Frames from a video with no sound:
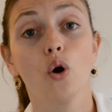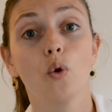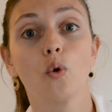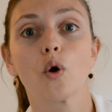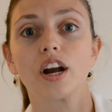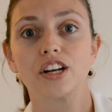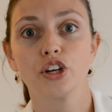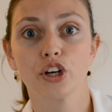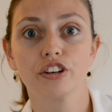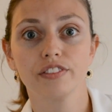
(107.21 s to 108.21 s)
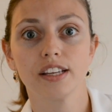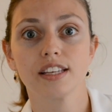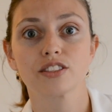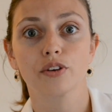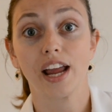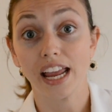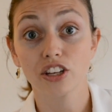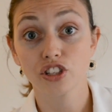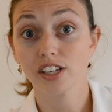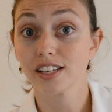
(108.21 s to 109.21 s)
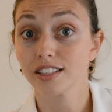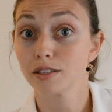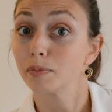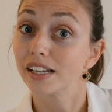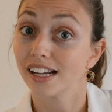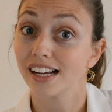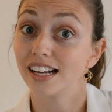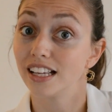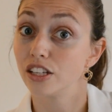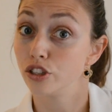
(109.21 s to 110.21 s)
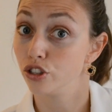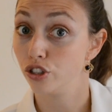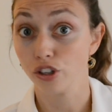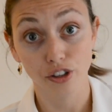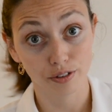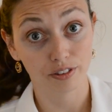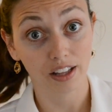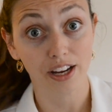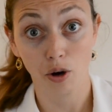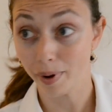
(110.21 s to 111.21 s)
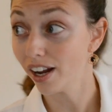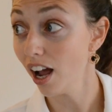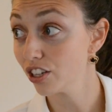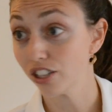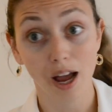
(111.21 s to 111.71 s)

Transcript: or nervous or anxious because you're like, oh my gosh,